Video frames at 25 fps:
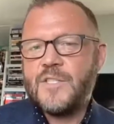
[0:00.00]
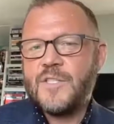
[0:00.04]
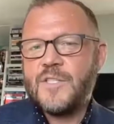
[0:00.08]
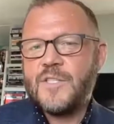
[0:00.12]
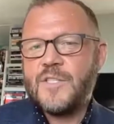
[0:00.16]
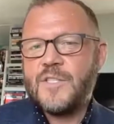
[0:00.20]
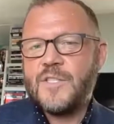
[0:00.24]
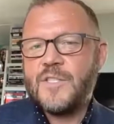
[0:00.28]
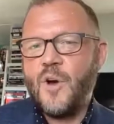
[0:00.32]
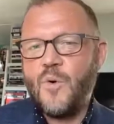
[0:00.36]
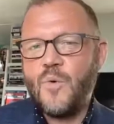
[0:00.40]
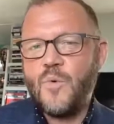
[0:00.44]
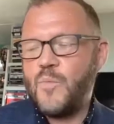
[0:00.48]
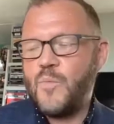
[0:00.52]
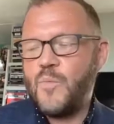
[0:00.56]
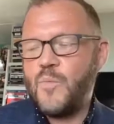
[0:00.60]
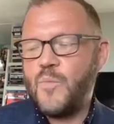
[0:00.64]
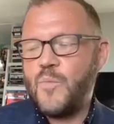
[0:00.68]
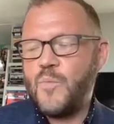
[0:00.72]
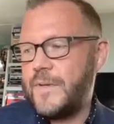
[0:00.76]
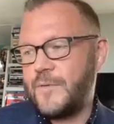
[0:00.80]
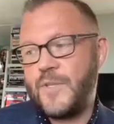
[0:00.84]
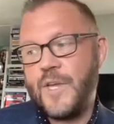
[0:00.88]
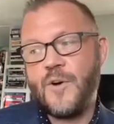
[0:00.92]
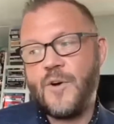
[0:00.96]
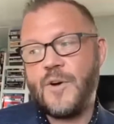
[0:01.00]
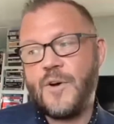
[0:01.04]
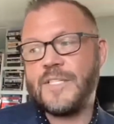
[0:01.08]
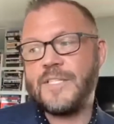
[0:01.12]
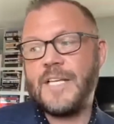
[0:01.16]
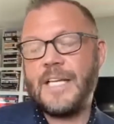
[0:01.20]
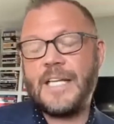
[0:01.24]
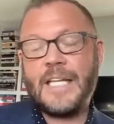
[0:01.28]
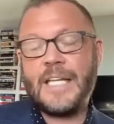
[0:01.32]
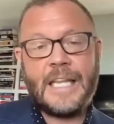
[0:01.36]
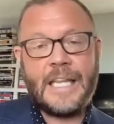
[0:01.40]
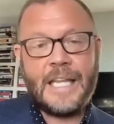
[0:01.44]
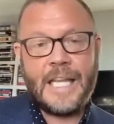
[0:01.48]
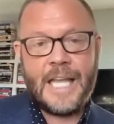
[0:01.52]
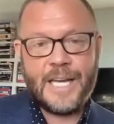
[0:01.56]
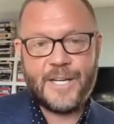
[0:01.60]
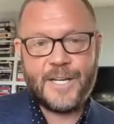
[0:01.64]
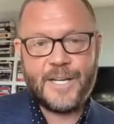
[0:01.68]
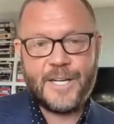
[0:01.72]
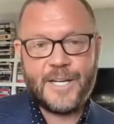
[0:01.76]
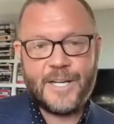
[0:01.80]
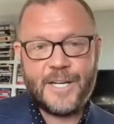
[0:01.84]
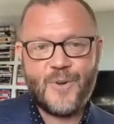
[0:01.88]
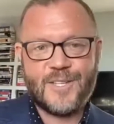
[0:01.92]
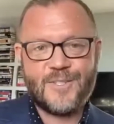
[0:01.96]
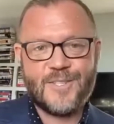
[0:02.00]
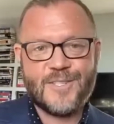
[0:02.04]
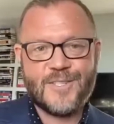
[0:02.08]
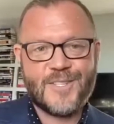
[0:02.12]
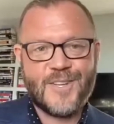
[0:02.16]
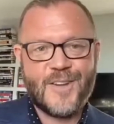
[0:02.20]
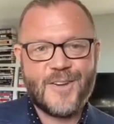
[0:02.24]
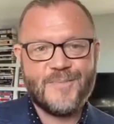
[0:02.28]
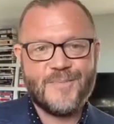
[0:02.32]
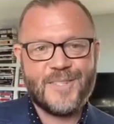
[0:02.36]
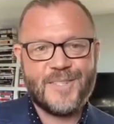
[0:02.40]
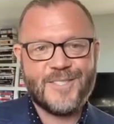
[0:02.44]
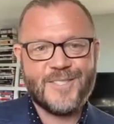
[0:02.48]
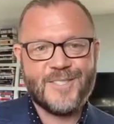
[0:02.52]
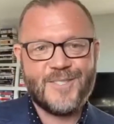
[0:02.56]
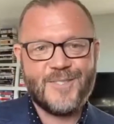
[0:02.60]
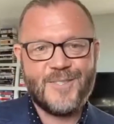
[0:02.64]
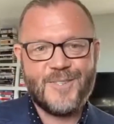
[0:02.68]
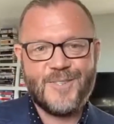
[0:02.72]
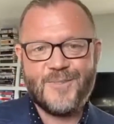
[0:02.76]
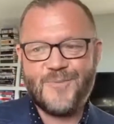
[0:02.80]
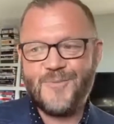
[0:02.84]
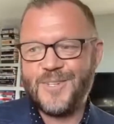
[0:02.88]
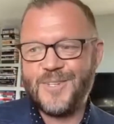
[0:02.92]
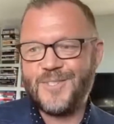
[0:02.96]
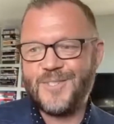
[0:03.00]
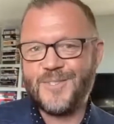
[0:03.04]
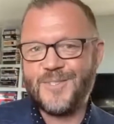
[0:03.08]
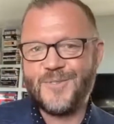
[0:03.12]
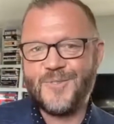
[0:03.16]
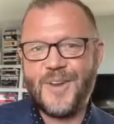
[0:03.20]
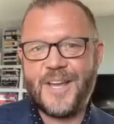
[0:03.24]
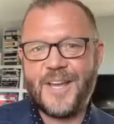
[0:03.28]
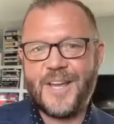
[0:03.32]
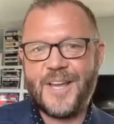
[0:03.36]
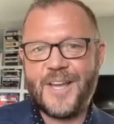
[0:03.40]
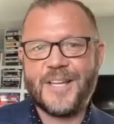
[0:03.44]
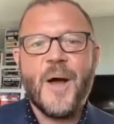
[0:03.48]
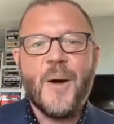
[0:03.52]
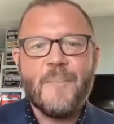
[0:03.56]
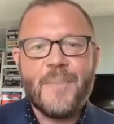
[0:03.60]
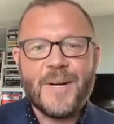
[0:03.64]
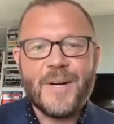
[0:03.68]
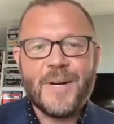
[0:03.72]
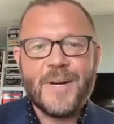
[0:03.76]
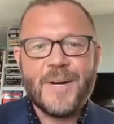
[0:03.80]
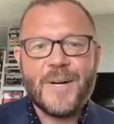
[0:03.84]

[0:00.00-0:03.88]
So there is a lot of questions coming to you, which is great,